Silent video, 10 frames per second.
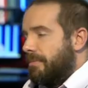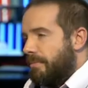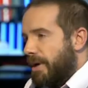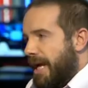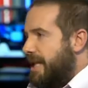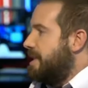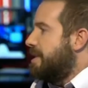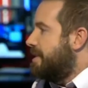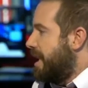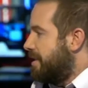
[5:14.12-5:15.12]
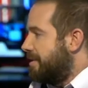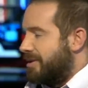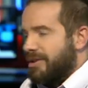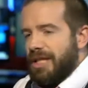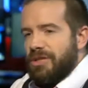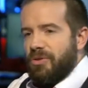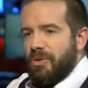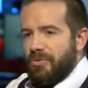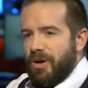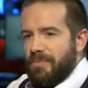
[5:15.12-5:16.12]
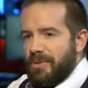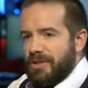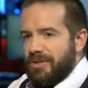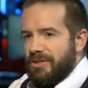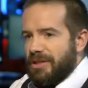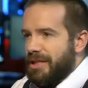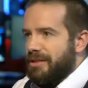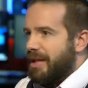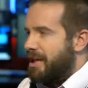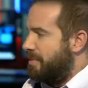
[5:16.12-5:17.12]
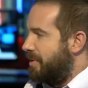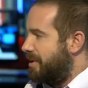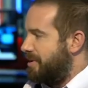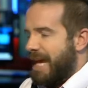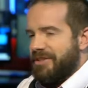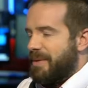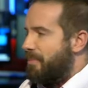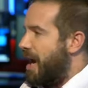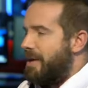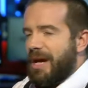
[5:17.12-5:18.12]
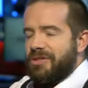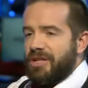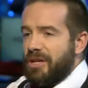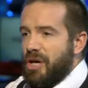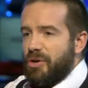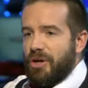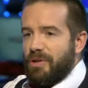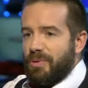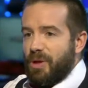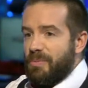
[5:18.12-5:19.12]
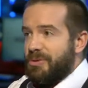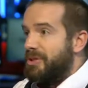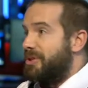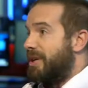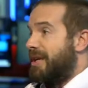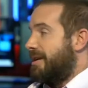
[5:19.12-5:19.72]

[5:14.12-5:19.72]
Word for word: by any standards, is not the right person to lead the Labour Party as a pragmatic, credible opposition. But some